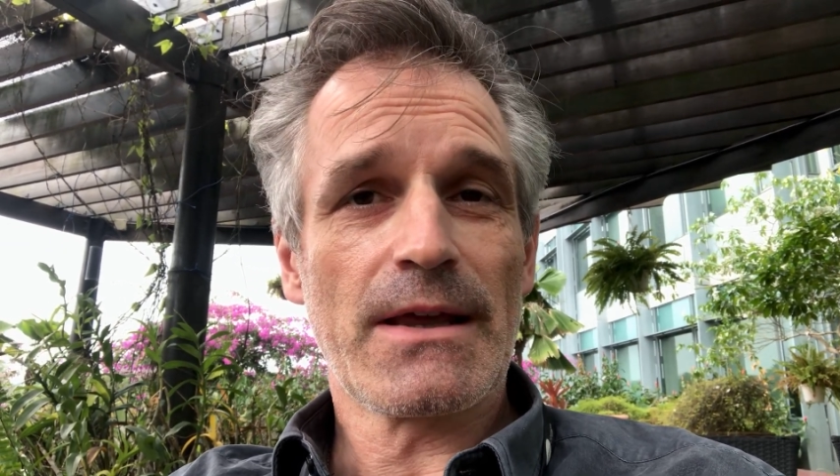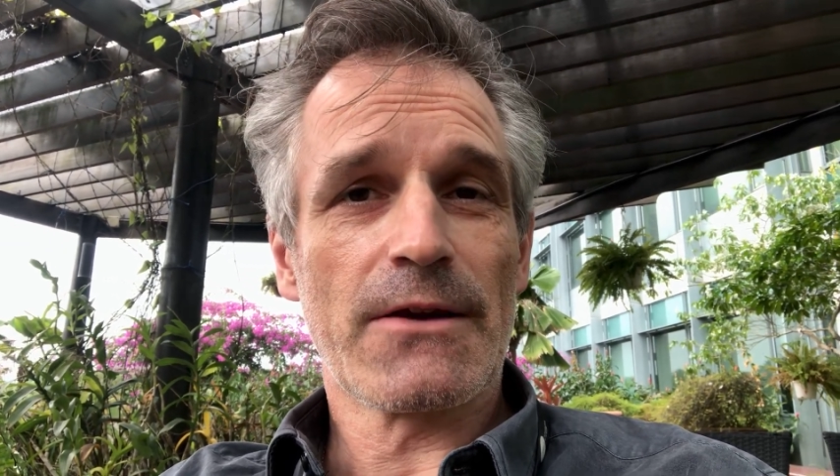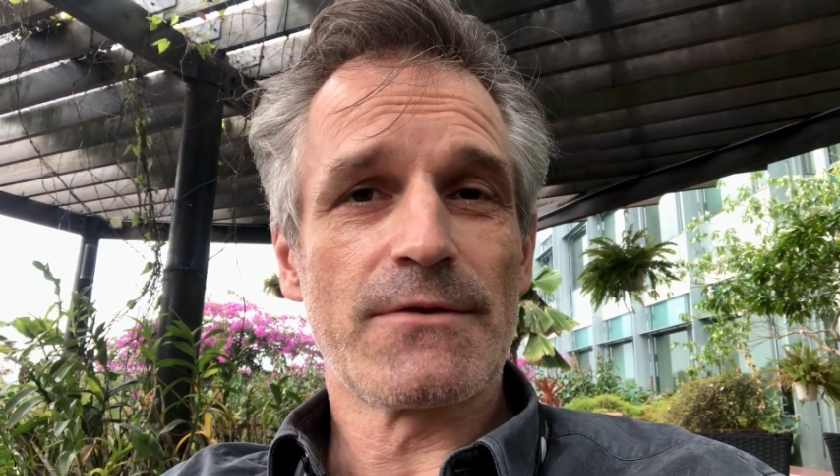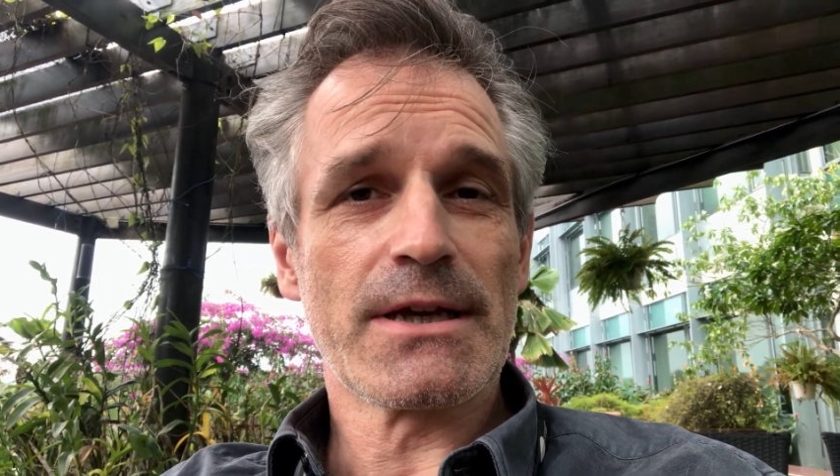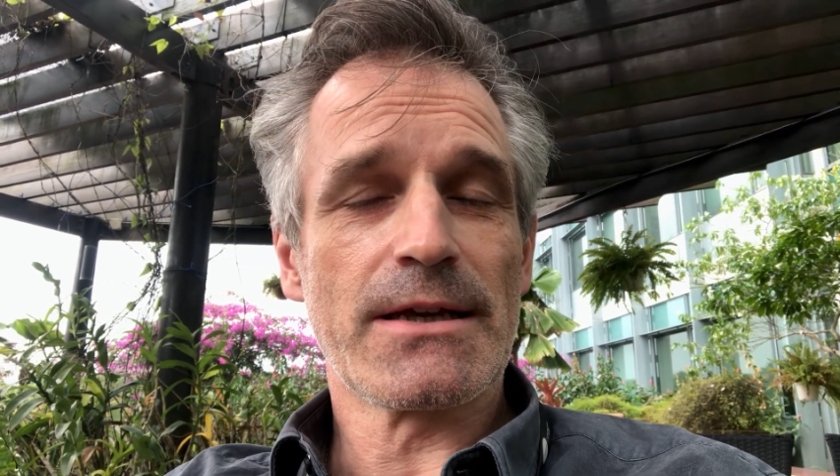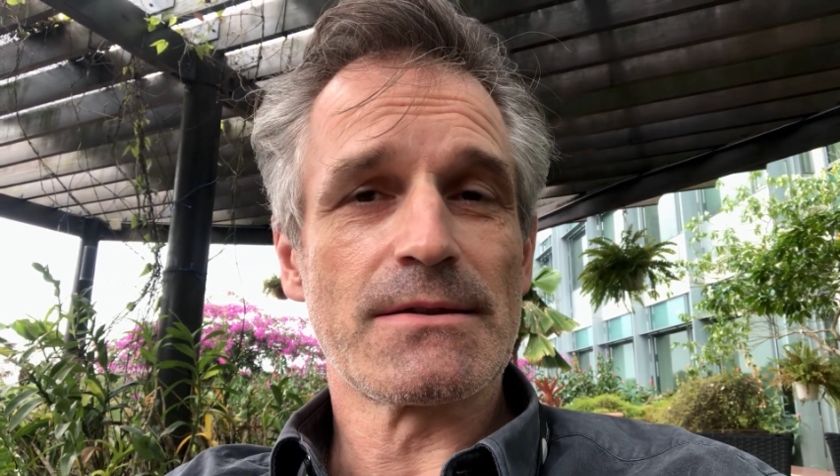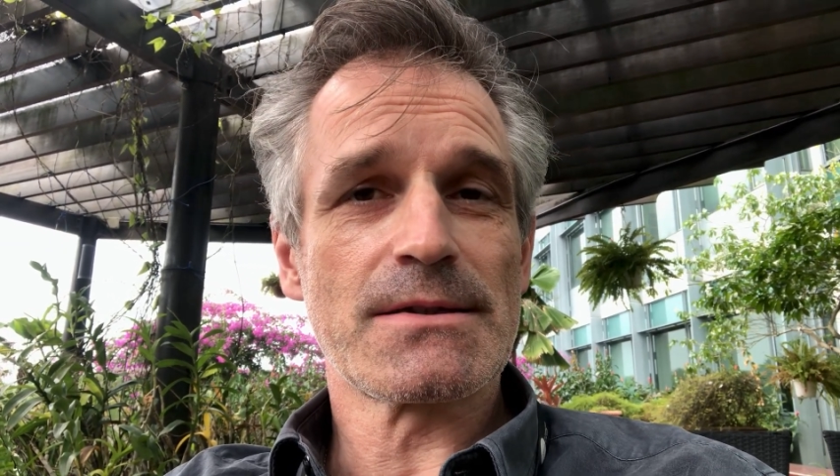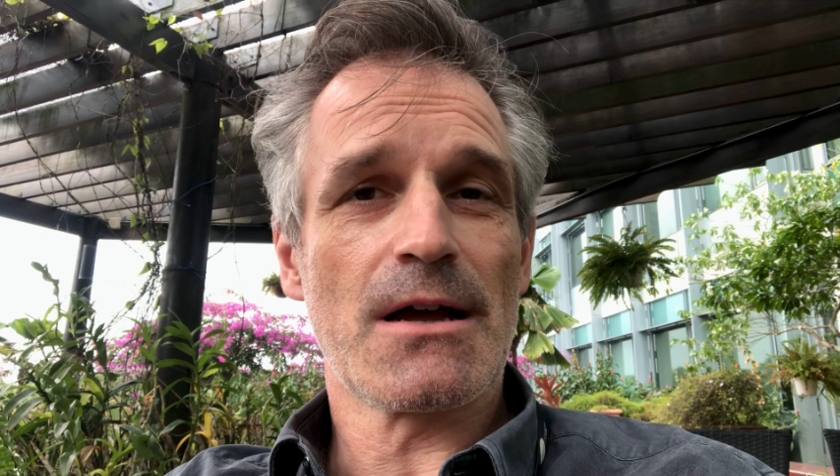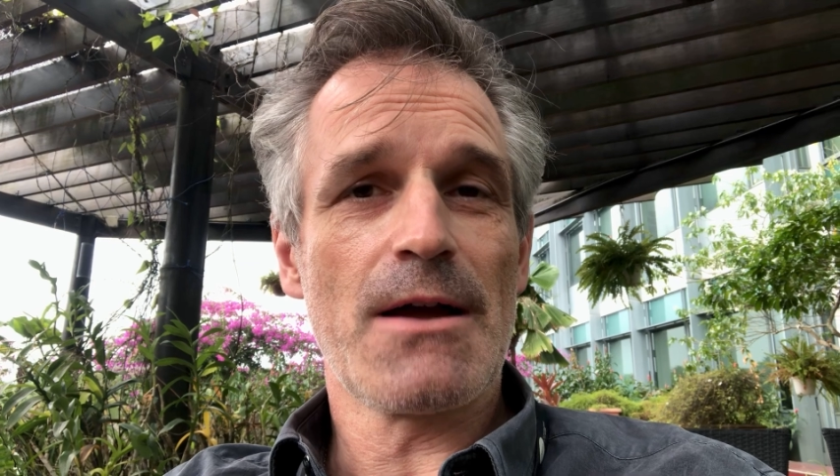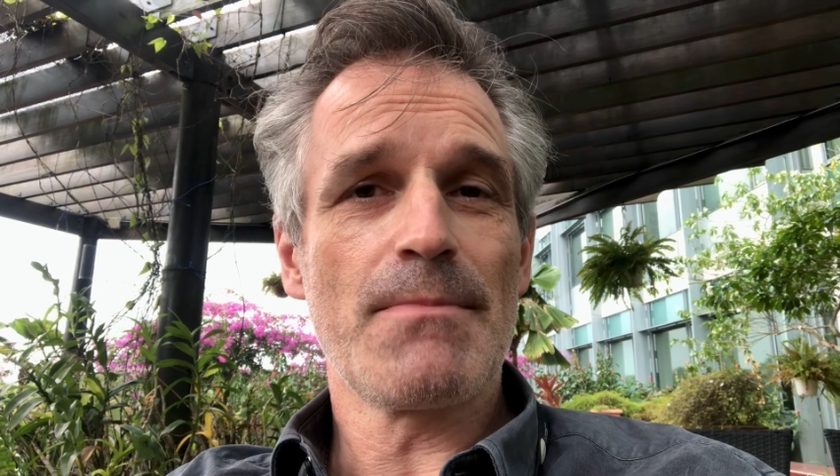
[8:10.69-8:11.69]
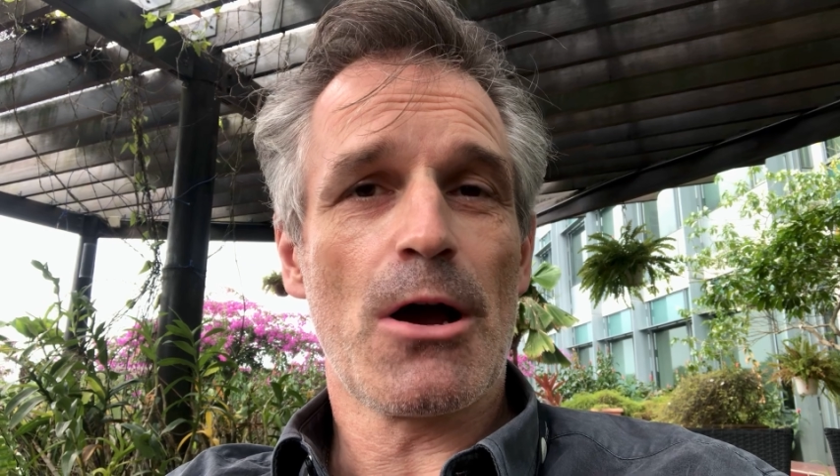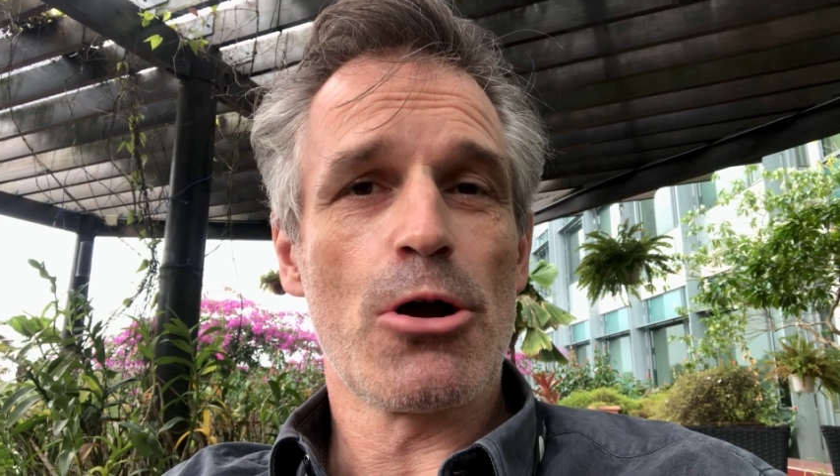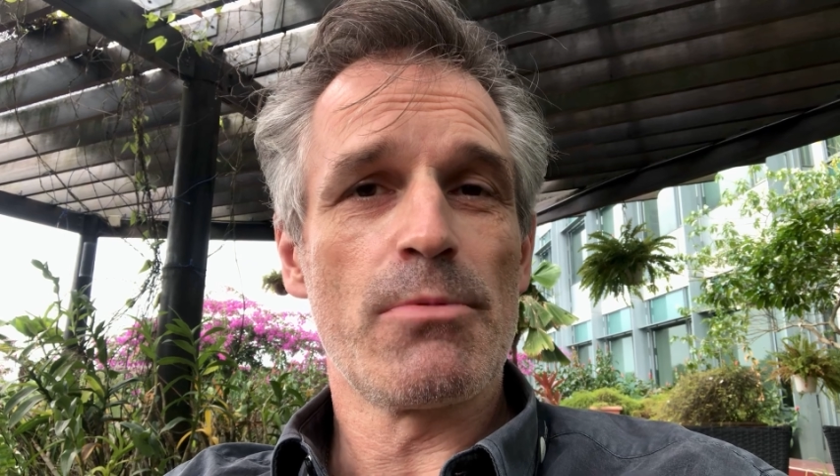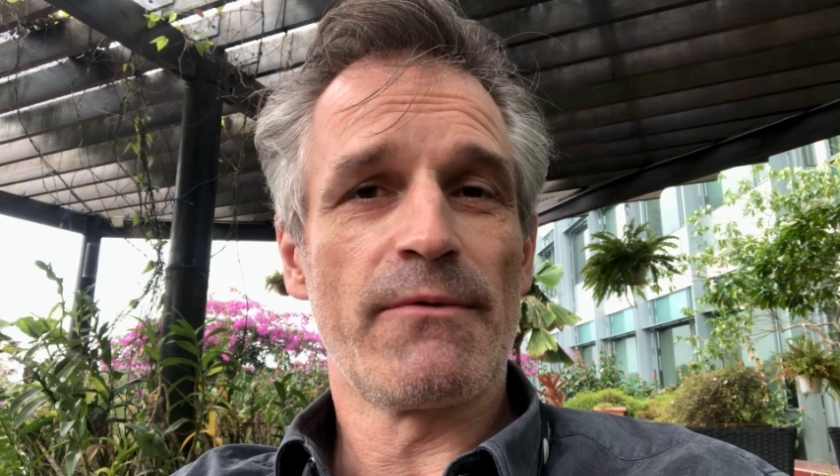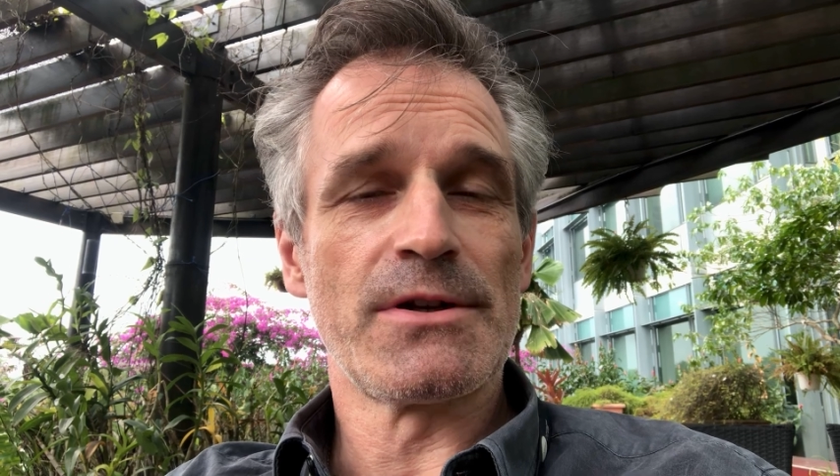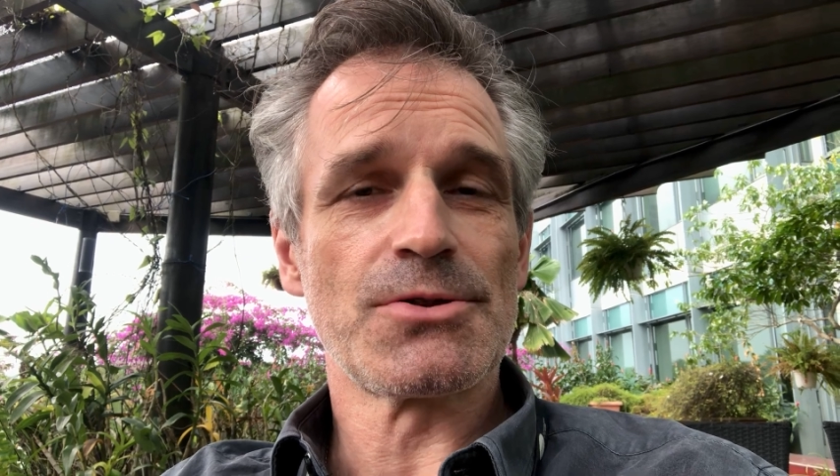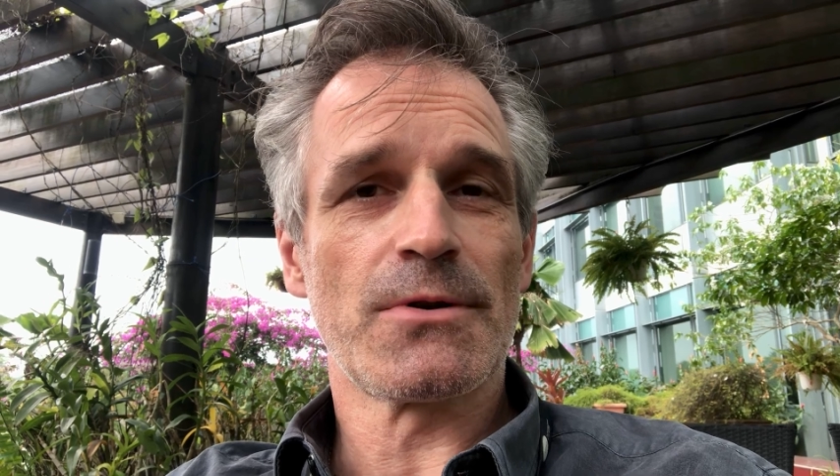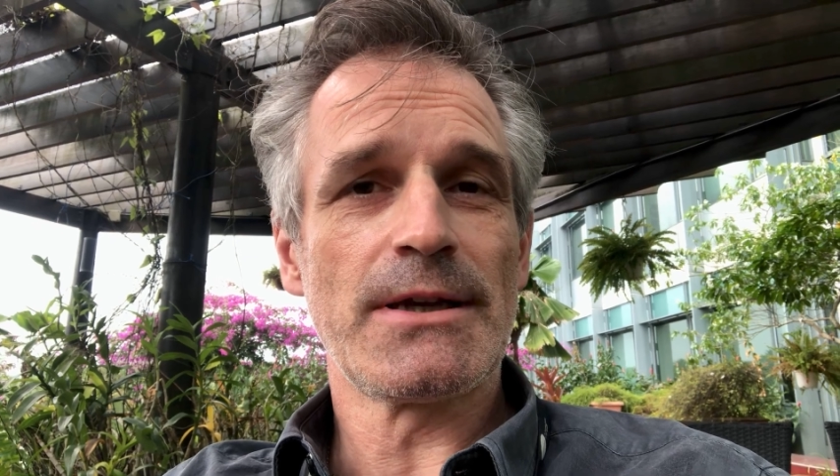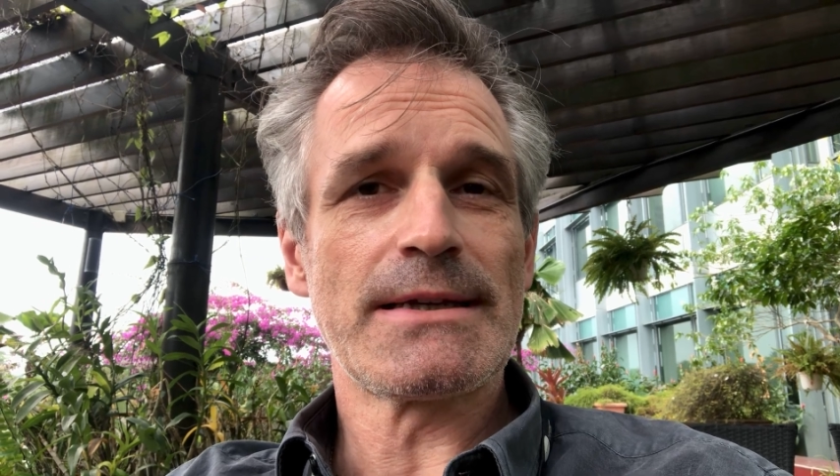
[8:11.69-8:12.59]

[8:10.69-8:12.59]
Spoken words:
Thank you for taking the time. I hope you've enjoyed it.